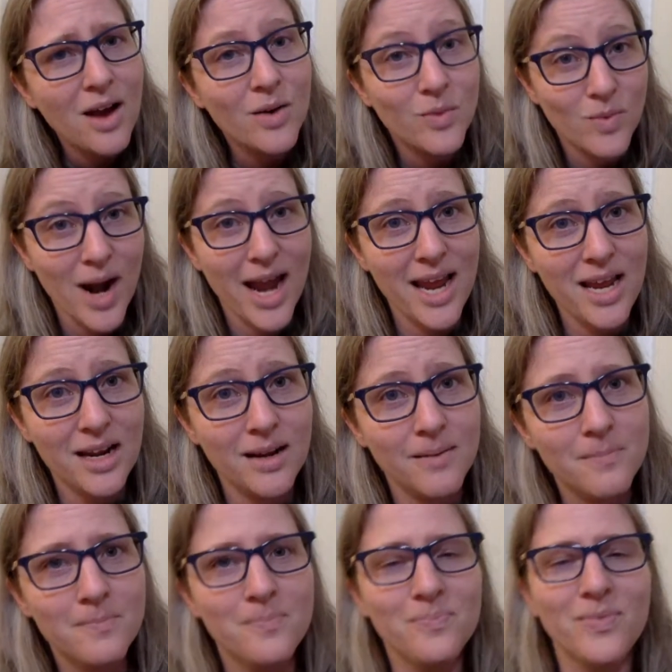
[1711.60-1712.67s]
Right?
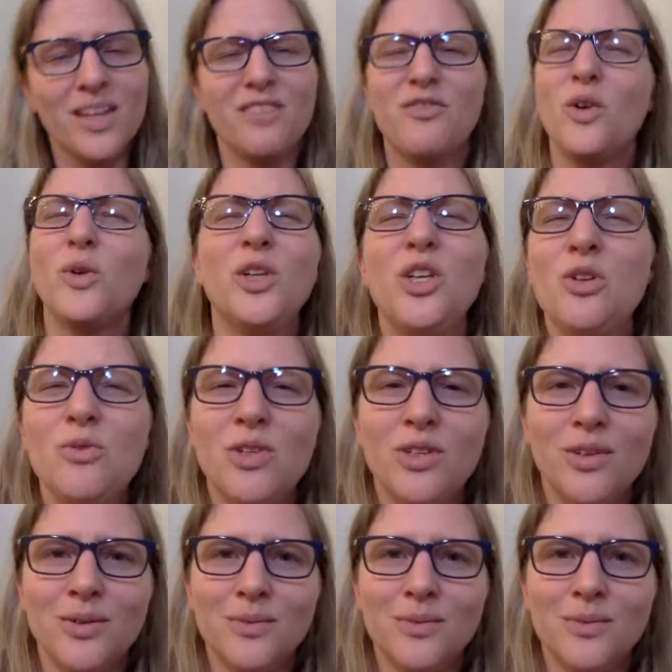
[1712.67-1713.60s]
If only you knew.